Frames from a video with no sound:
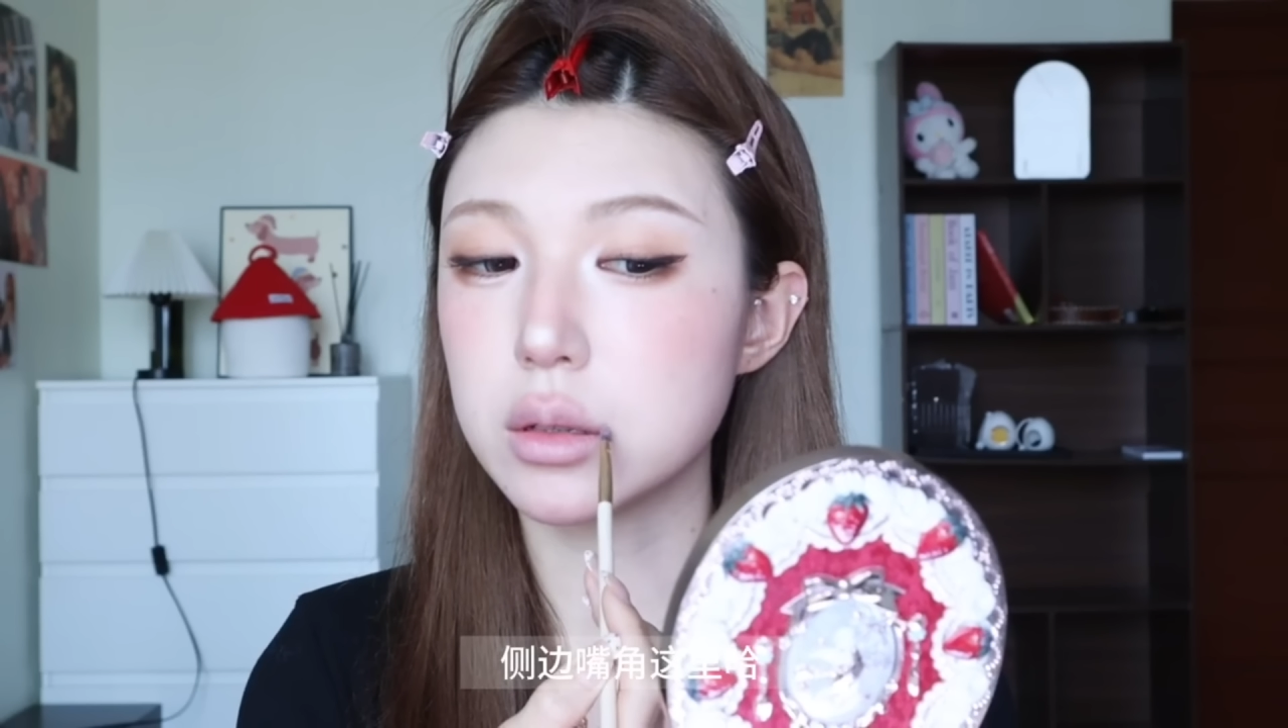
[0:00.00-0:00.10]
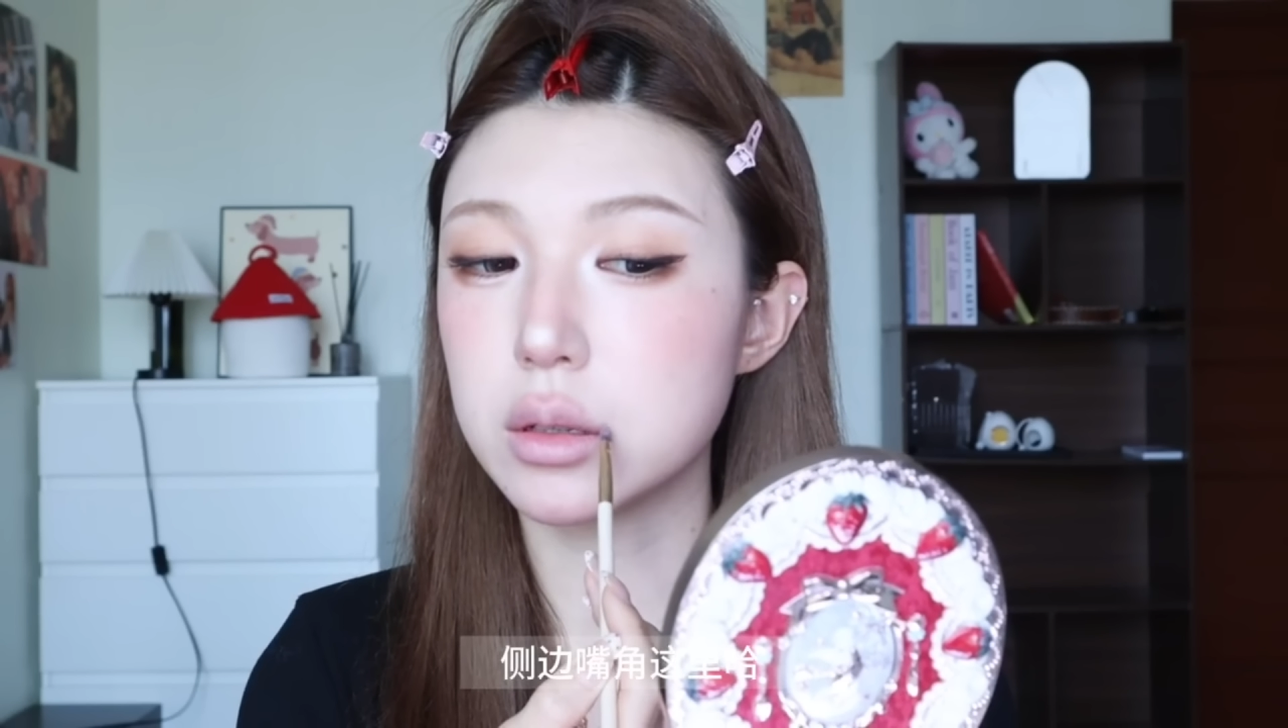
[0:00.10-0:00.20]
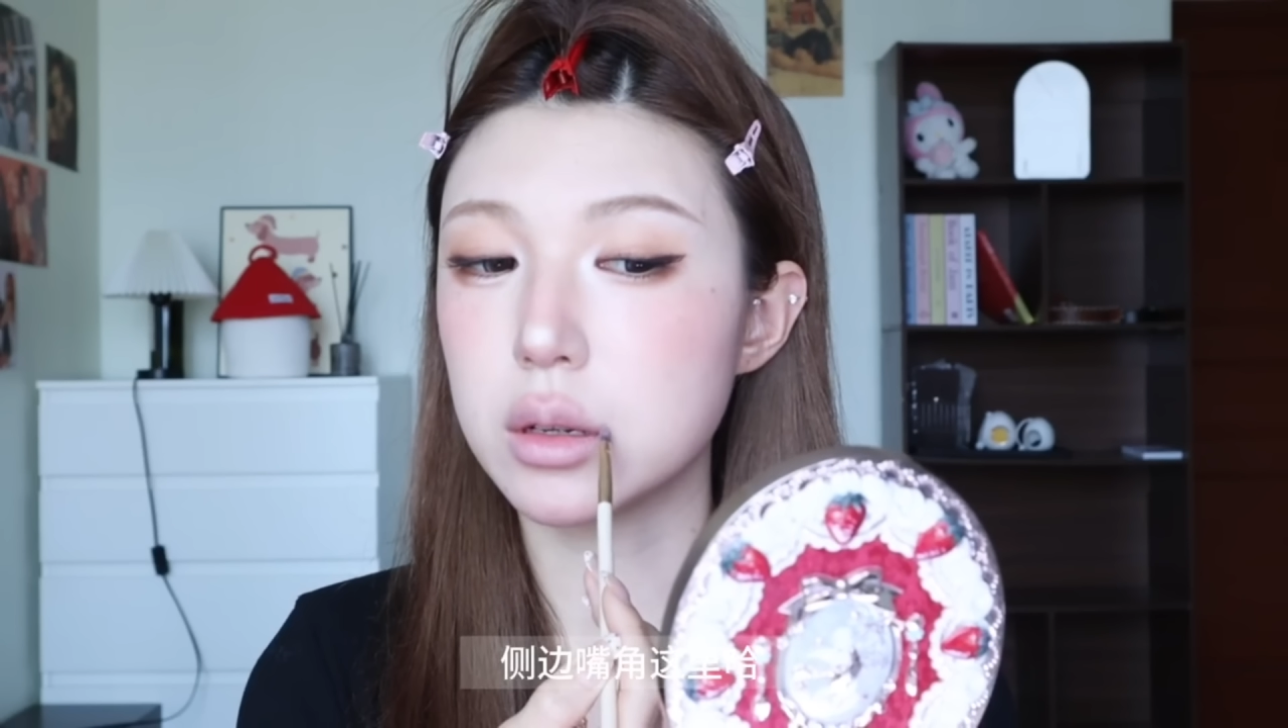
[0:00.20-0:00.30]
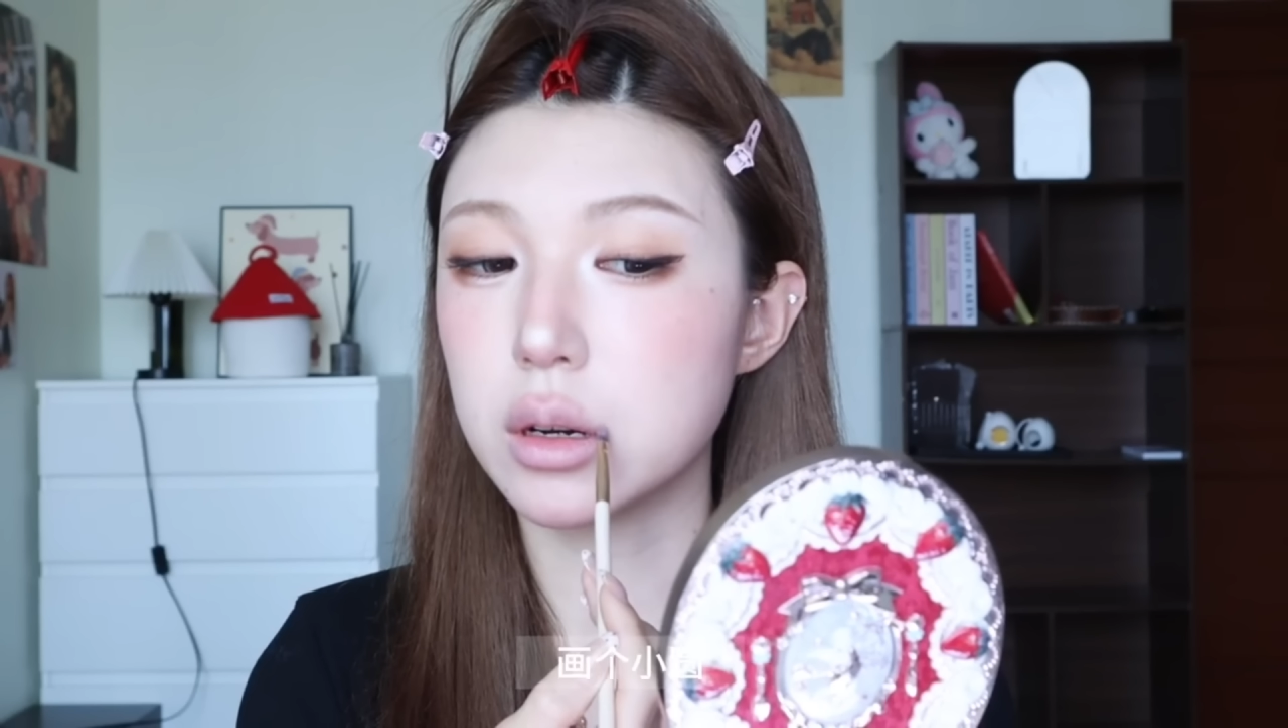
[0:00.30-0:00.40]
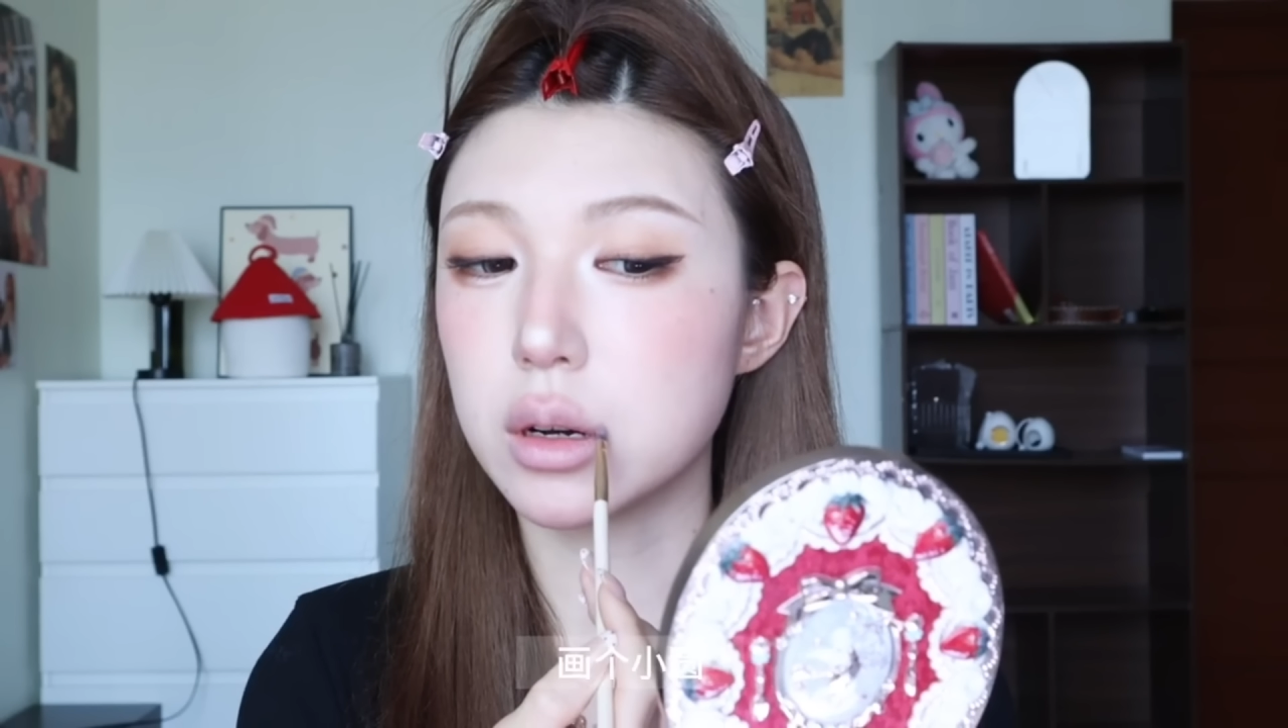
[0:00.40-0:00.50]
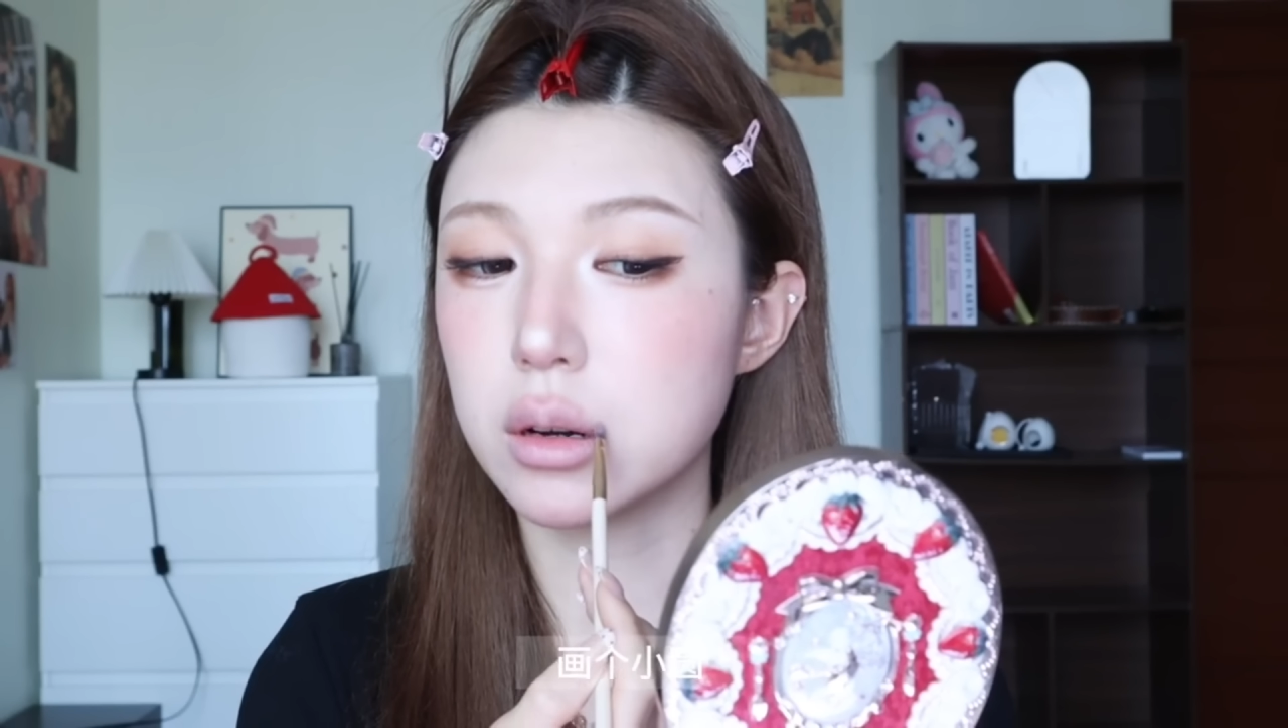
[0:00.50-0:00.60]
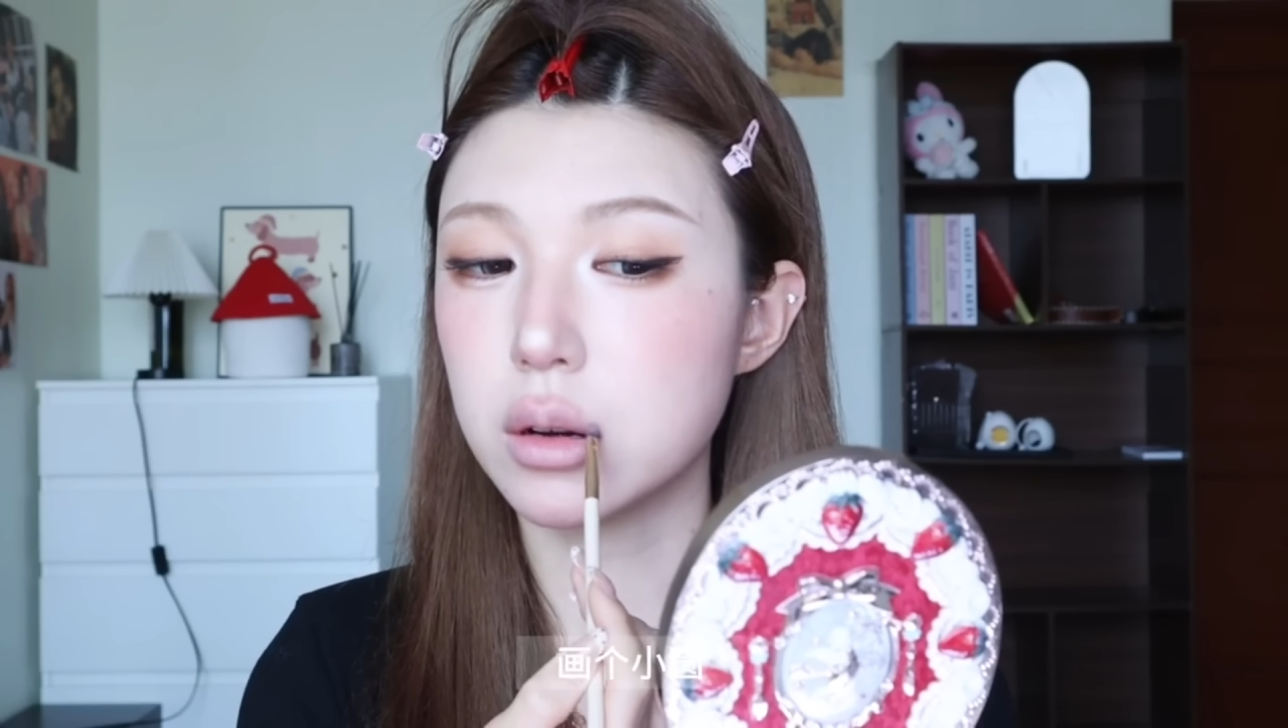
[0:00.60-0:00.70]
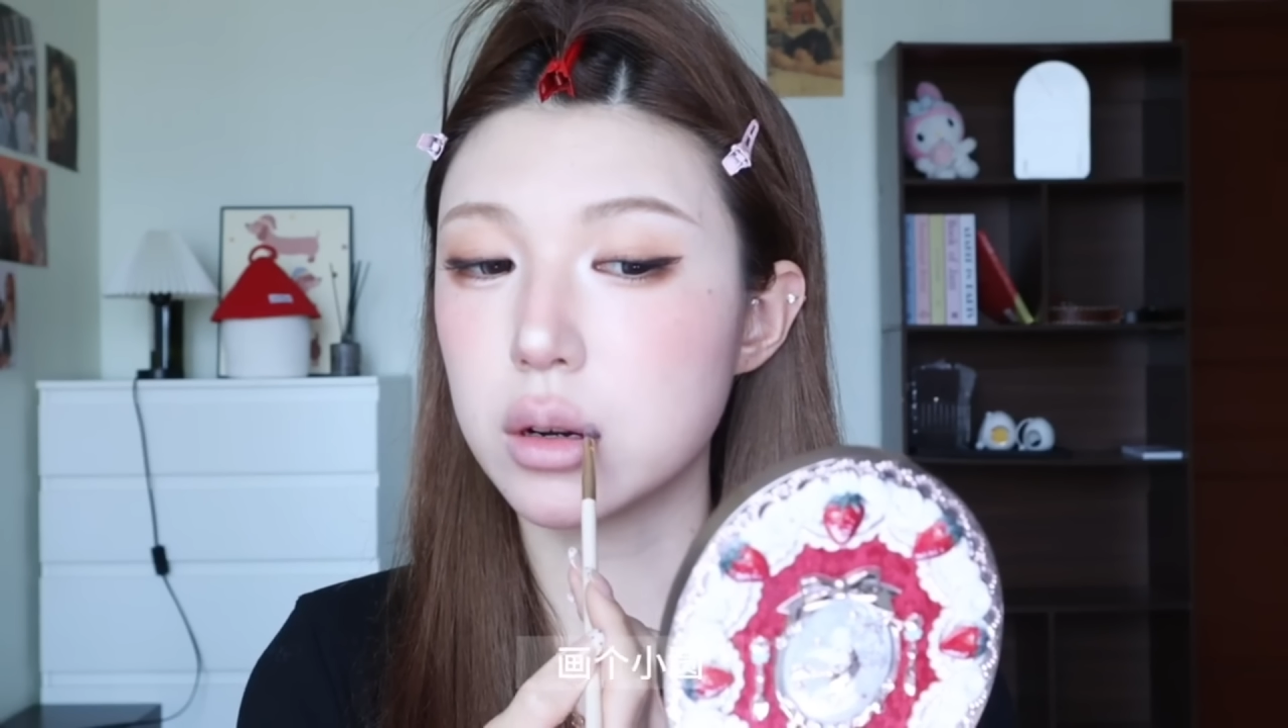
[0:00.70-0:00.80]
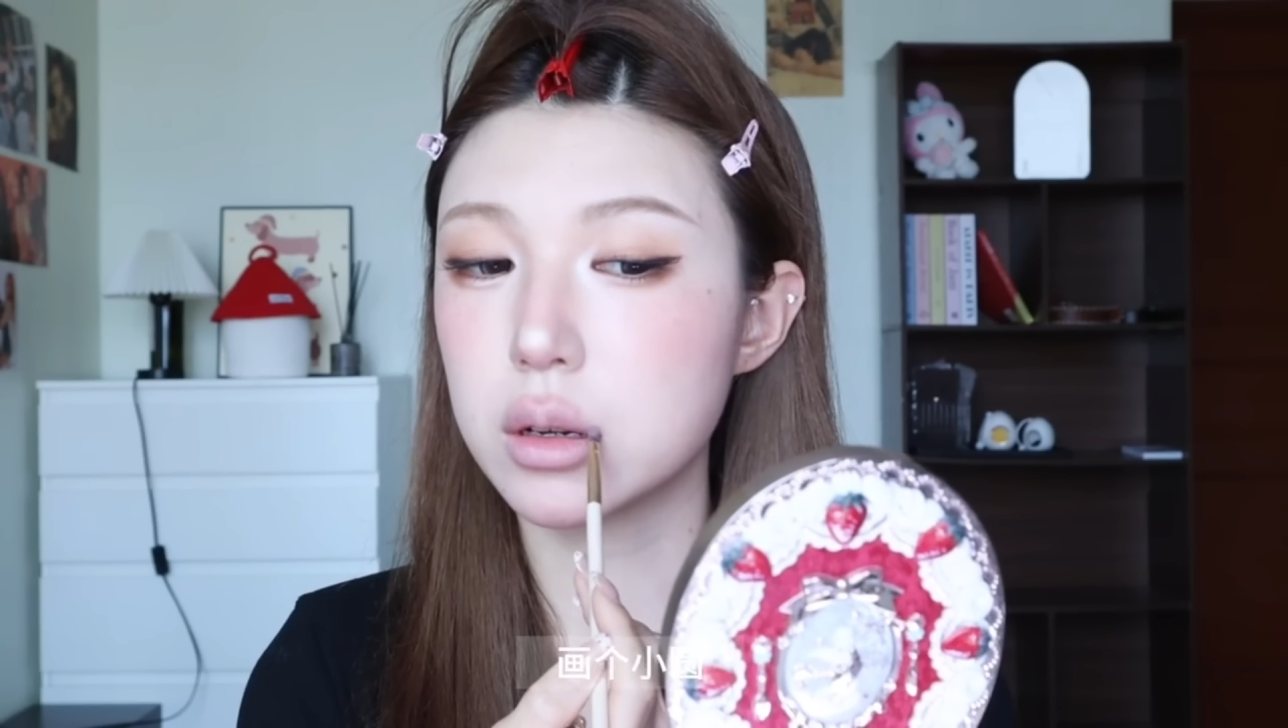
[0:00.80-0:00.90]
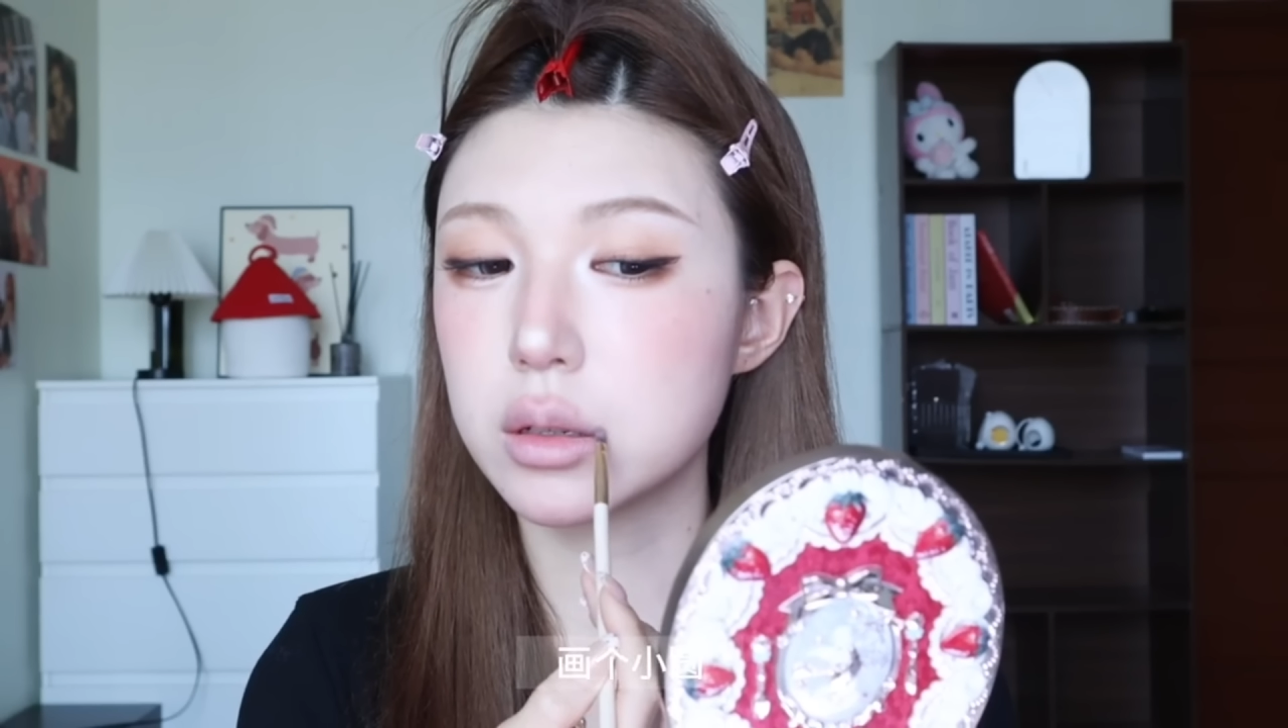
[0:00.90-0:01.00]
and enhance
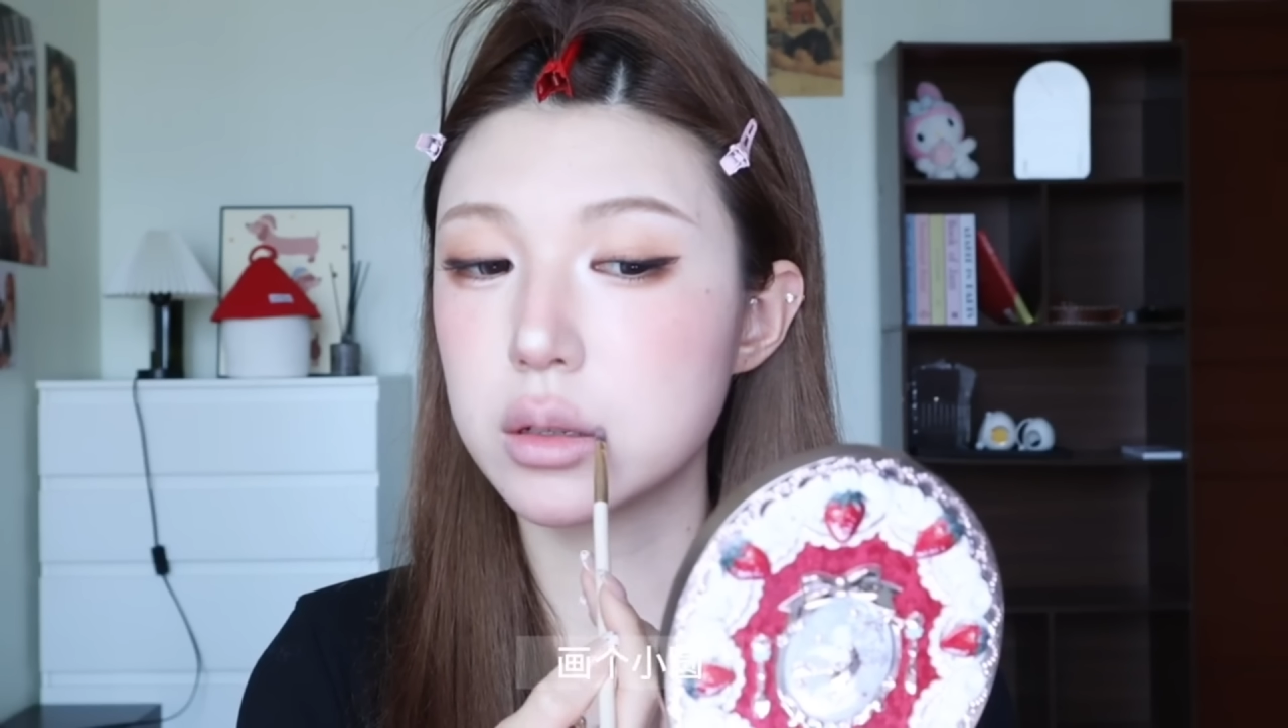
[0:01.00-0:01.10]
them.